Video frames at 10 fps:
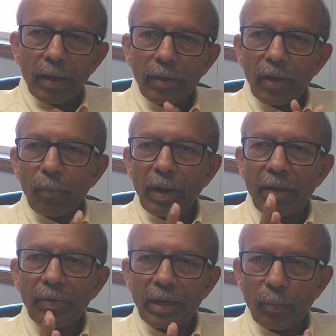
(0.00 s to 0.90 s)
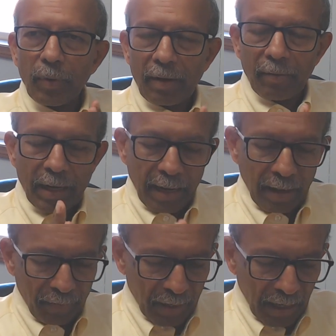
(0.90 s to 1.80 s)
know, whenever I have
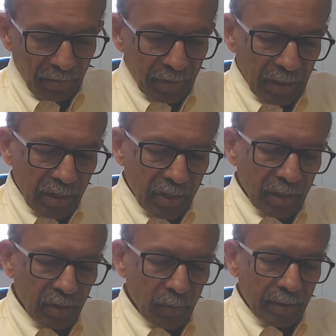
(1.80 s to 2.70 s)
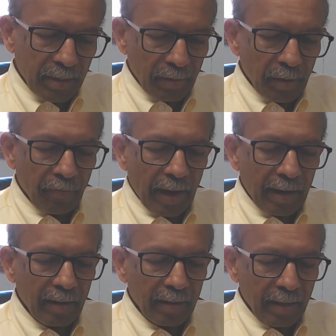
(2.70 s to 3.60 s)
conversations with some of the
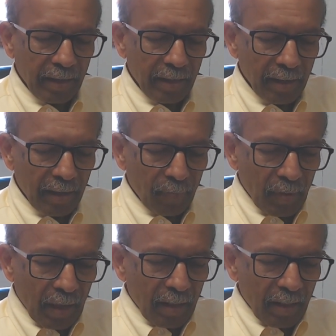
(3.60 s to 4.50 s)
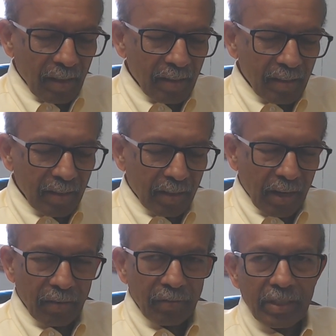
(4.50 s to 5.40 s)
faculty, the
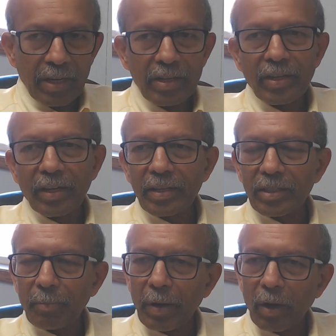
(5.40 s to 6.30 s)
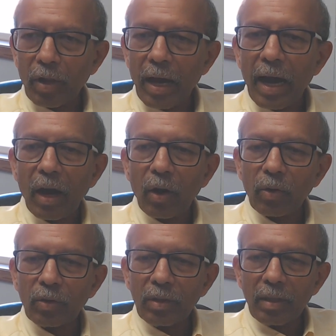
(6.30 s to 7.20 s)
conversation is about how
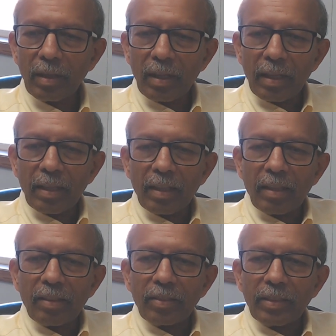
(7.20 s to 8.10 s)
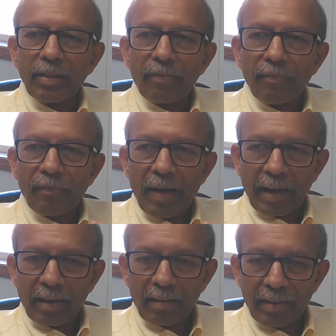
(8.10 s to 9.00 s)
the
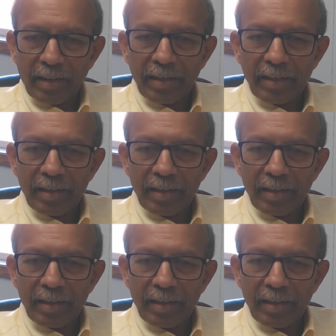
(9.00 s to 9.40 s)
faculty